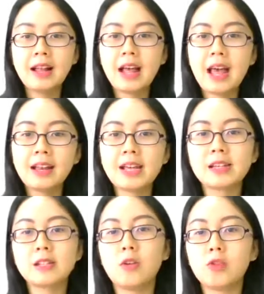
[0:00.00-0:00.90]
And
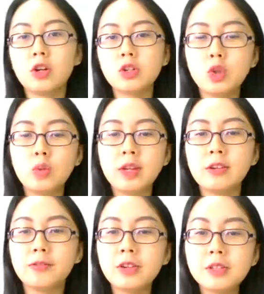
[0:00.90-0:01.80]
next, of course, during
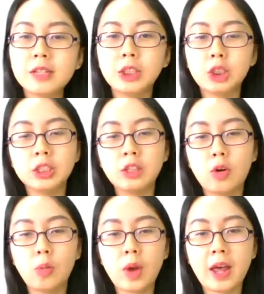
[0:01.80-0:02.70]
the first session
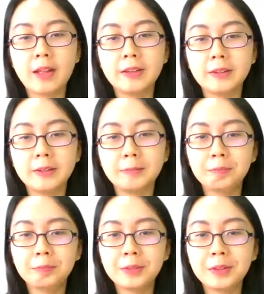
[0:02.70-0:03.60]
where the
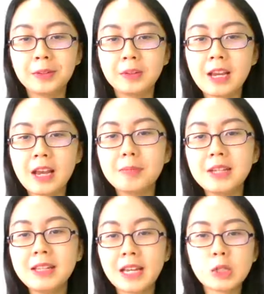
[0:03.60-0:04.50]

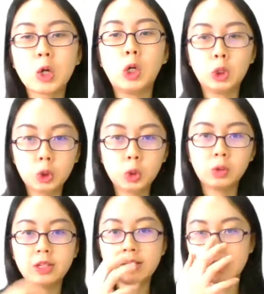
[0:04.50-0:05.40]
TMD takes
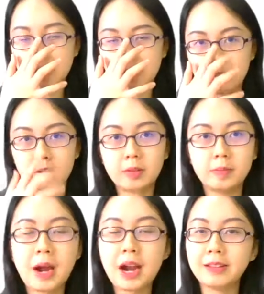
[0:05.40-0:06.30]
control, this is the
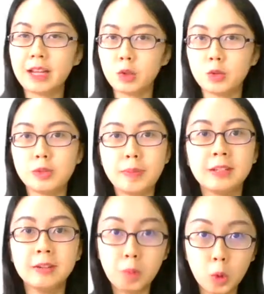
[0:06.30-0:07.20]
part that you speak
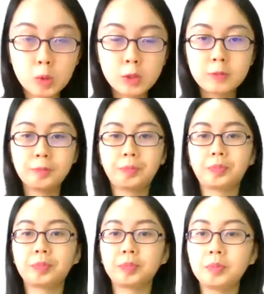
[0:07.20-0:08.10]
the most.
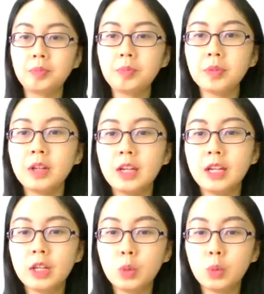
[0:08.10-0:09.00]

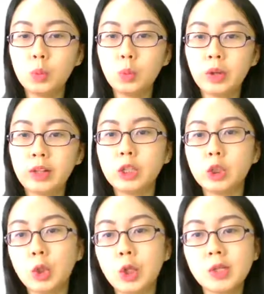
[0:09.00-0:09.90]
You will
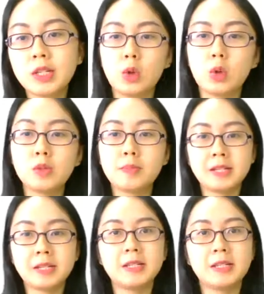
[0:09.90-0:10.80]
introduce the
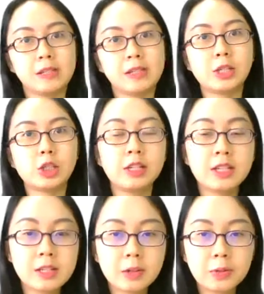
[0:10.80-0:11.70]
Toastmasters International
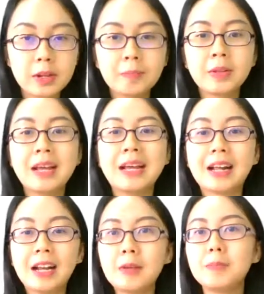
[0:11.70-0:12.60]
history.
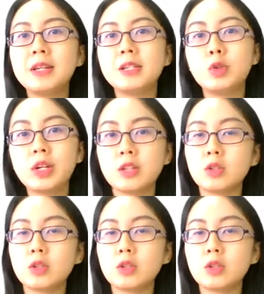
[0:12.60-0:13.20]
Club history is